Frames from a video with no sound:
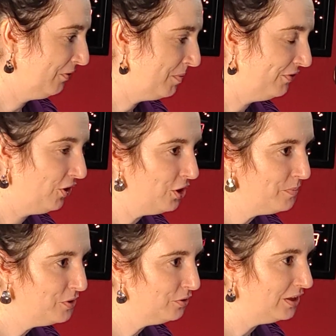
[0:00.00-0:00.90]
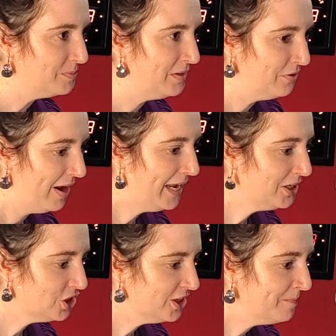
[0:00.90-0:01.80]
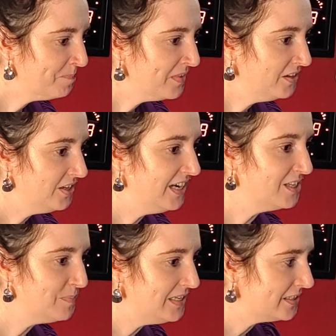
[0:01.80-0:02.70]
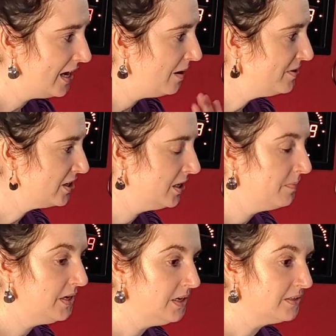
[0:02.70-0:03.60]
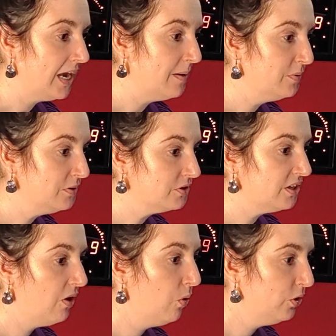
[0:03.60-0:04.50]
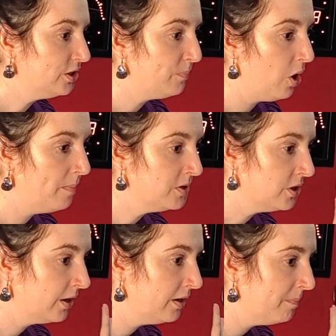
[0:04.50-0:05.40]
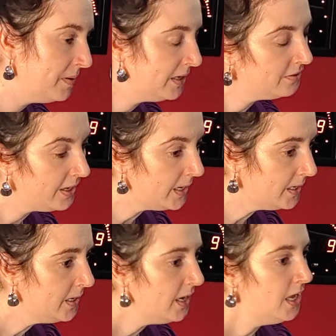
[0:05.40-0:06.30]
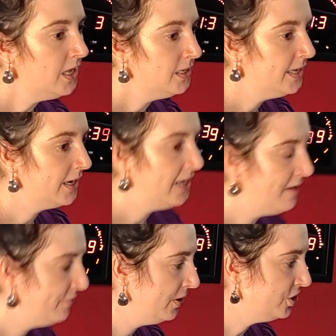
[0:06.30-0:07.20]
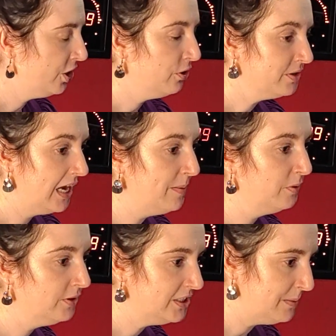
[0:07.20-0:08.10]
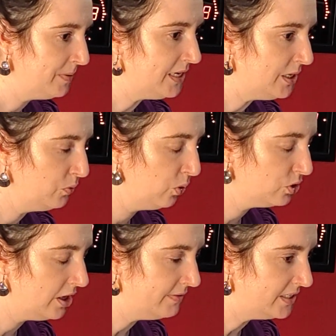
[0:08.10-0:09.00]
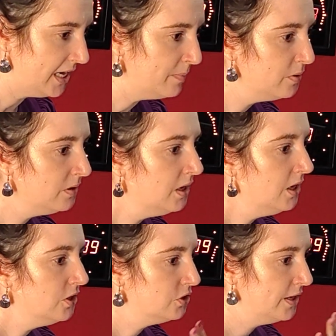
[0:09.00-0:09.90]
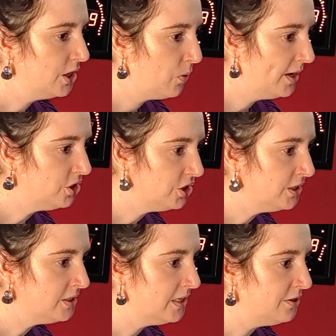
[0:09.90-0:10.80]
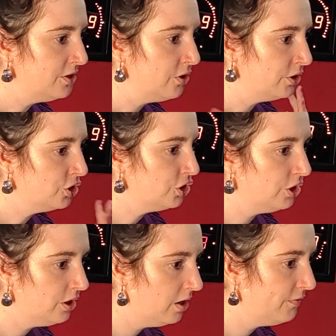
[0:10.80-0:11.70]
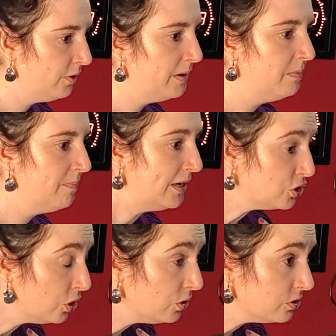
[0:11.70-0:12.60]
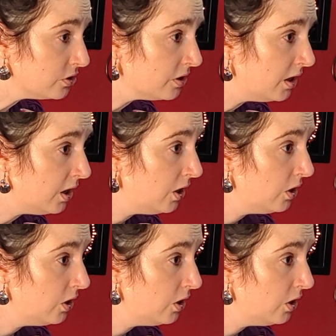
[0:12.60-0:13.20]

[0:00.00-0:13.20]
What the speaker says: from the photo booth that's been arranged. So yes, please come. There's going to be tables. All the departments are going to be there. They're going to have each their own table. The DPE will also have a table. So any questions, anything you're unsure of, there'll be mentors